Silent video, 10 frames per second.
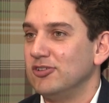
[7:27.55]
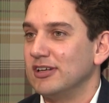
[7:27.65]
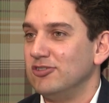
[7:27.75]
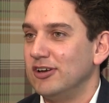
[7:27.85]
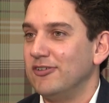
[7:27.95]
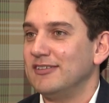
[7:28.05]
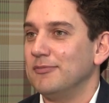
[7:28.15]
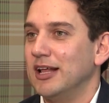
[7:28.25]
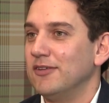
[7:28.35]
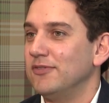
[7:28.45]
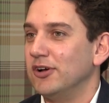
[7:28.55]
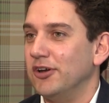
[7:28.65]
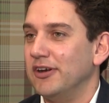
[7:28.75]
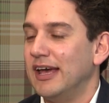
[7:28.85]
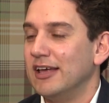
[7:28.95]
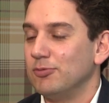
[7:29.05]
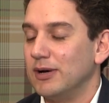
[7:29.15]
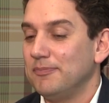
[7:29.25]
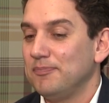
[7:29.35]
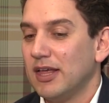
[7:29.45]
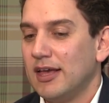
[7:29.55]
can generate some alpha on as well.